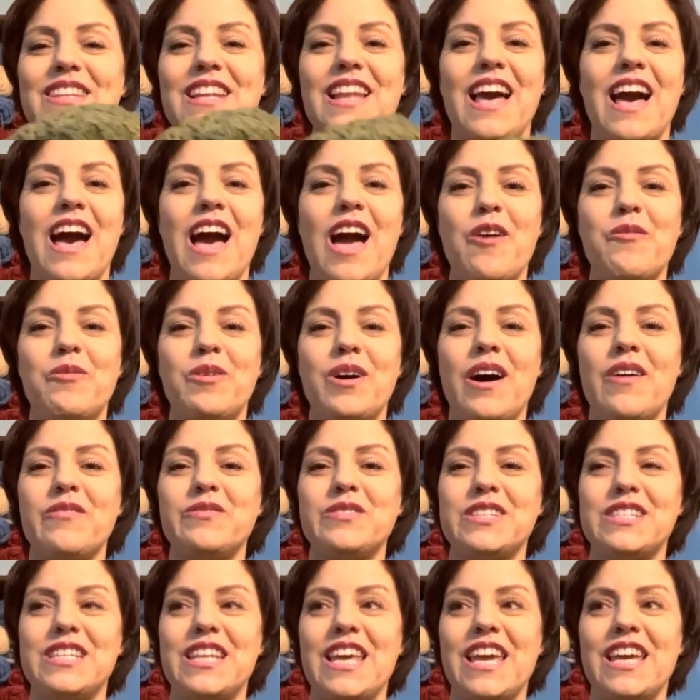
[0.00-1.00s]
I will have
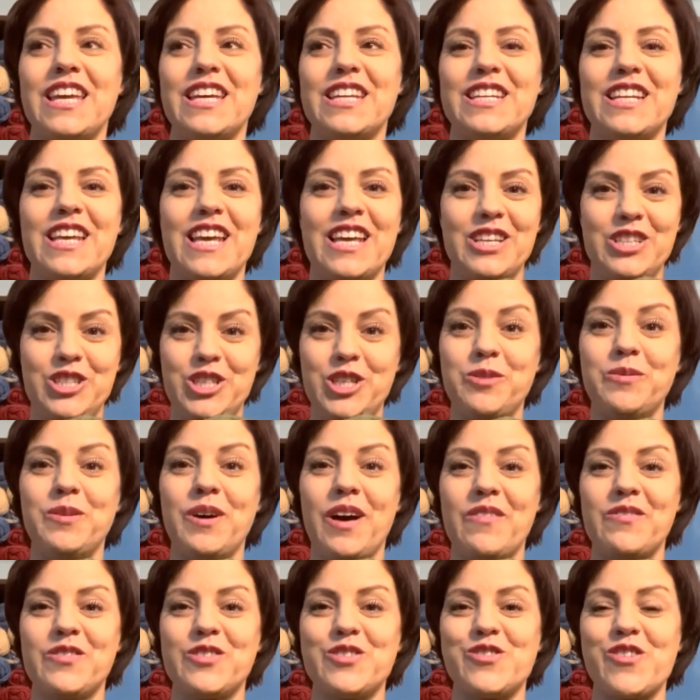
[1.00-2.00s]
to take it, and she will
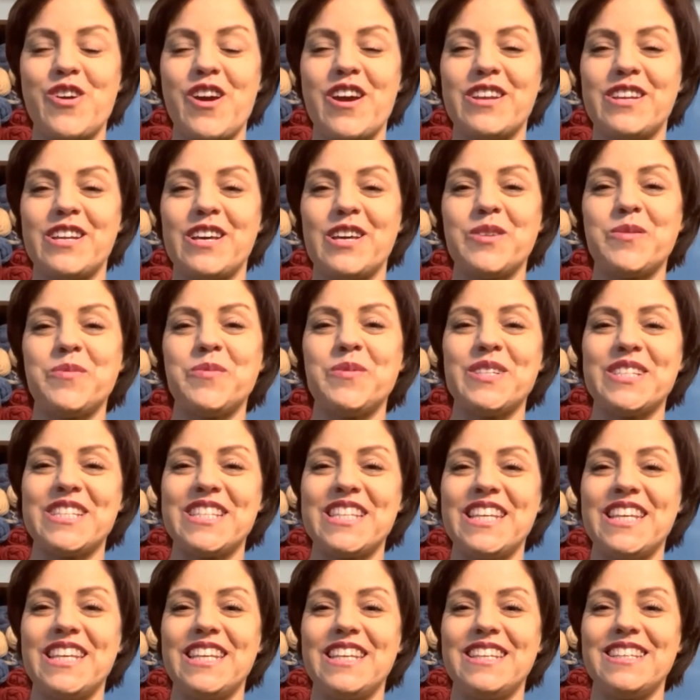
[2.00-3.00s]
have to try it on, and we'll
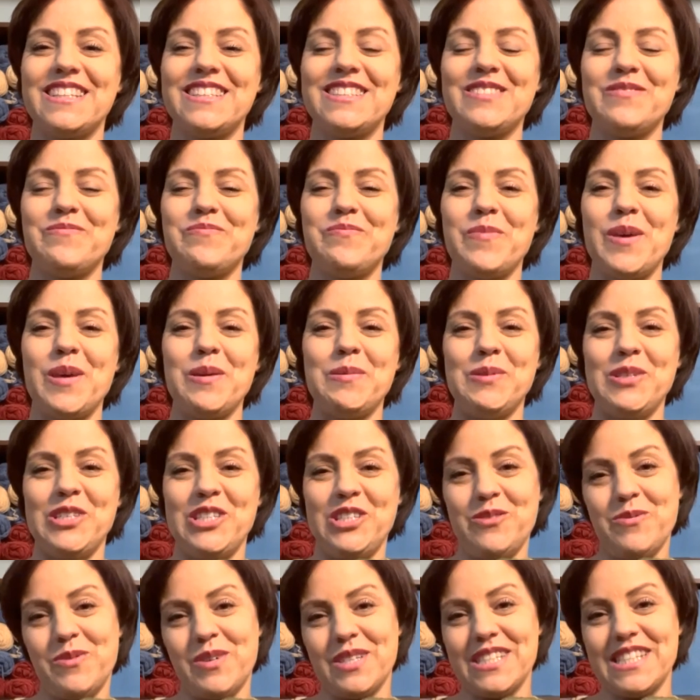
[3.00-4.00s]
see. Maybe
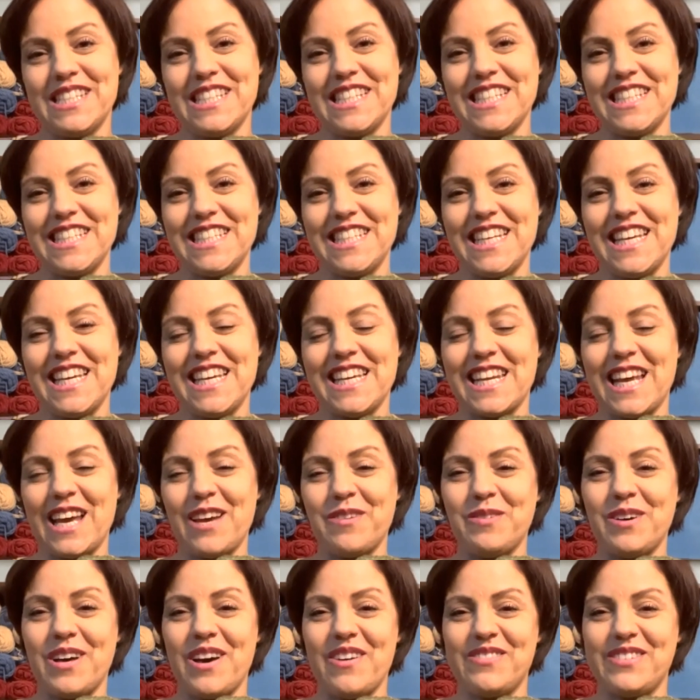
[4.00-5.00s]
she wants it, and I
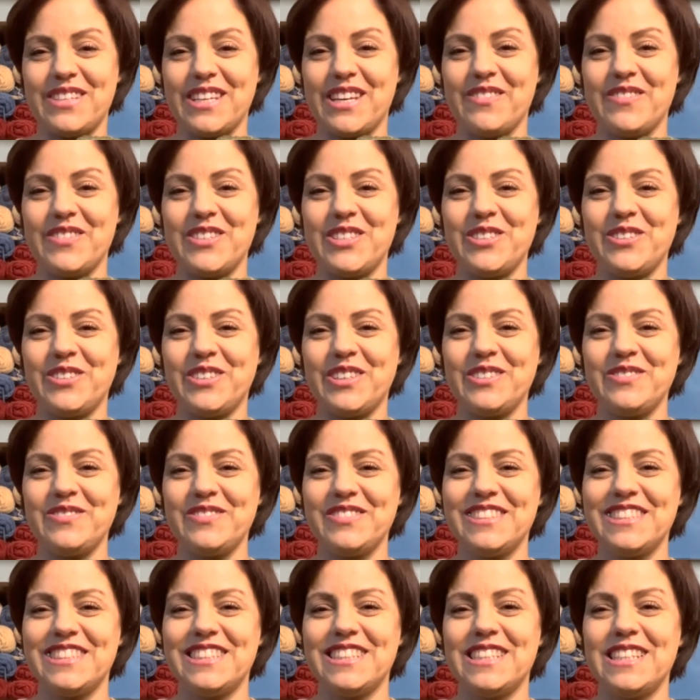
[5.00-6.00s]
will have to give it to her.
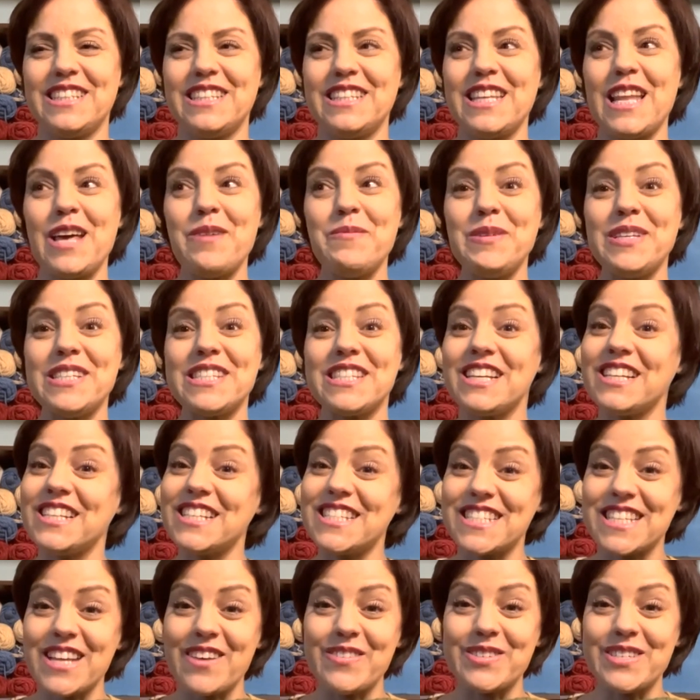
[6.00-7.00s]
That means I'll
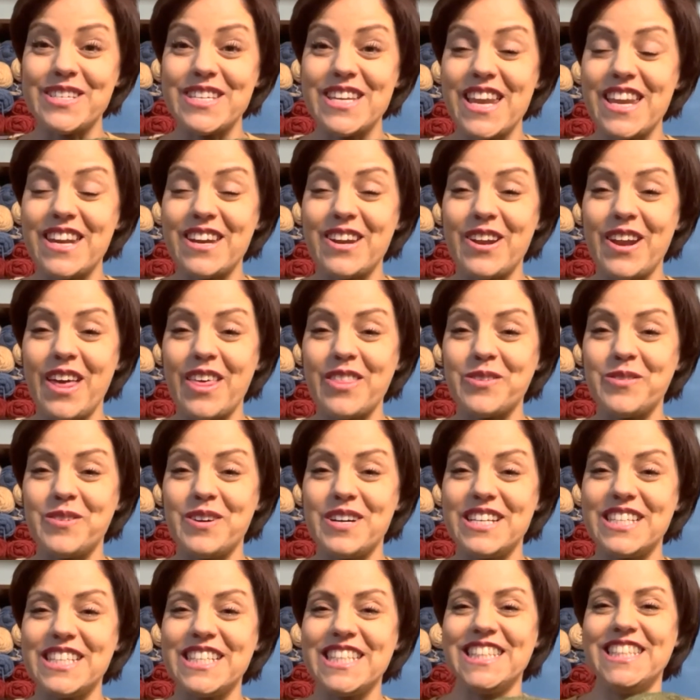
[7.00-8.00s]
just have to knit another
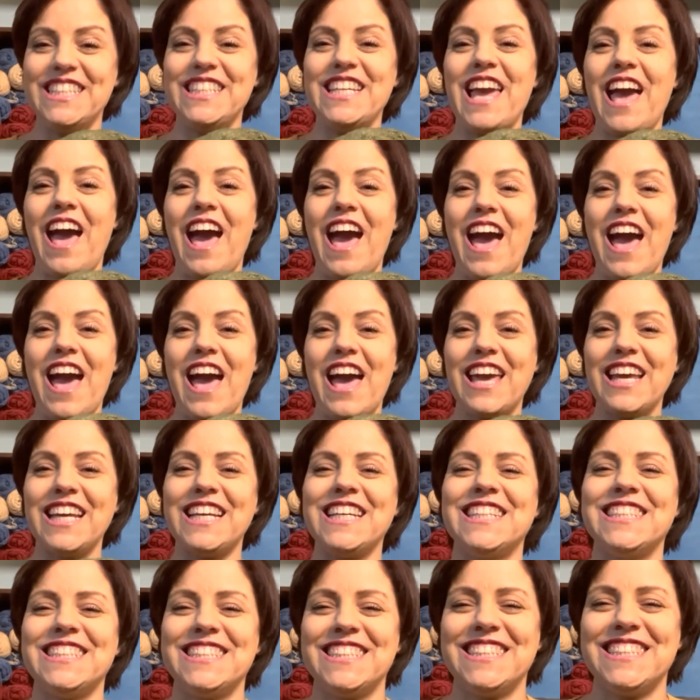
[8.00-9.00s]
one.
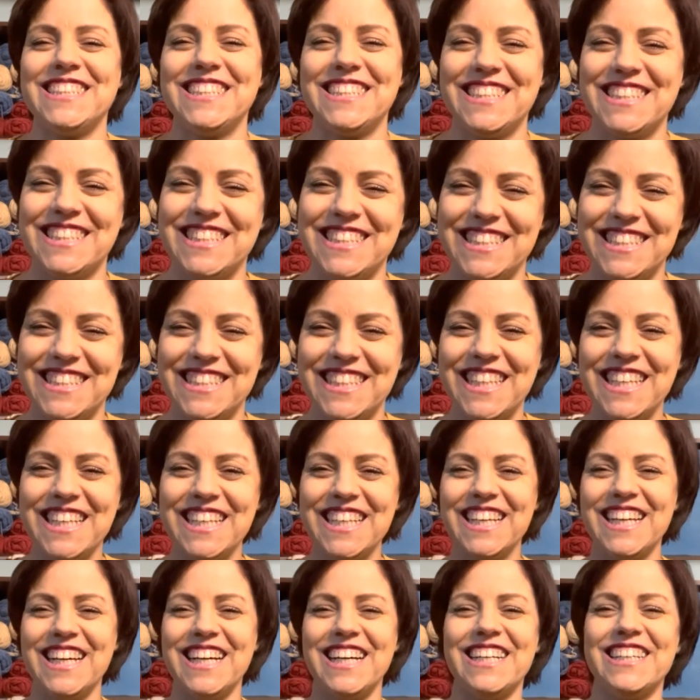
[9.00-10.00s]

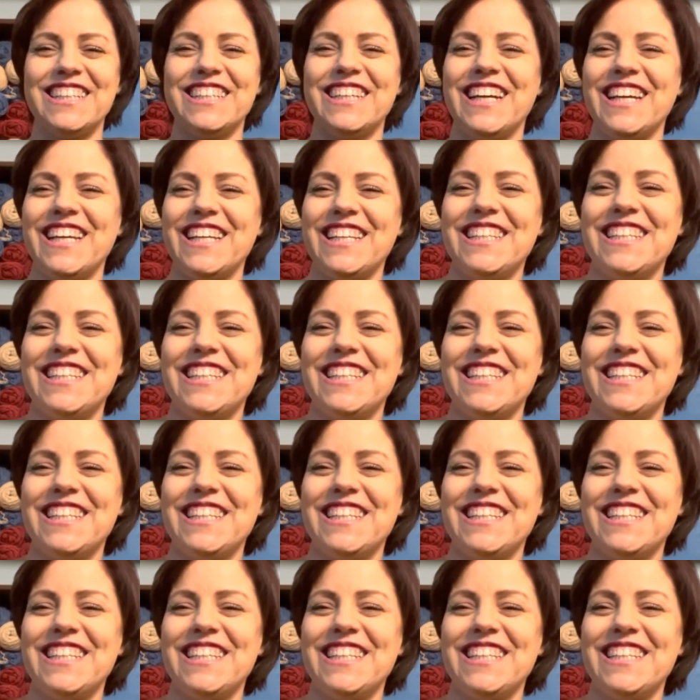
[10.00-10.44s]
Yay! All right.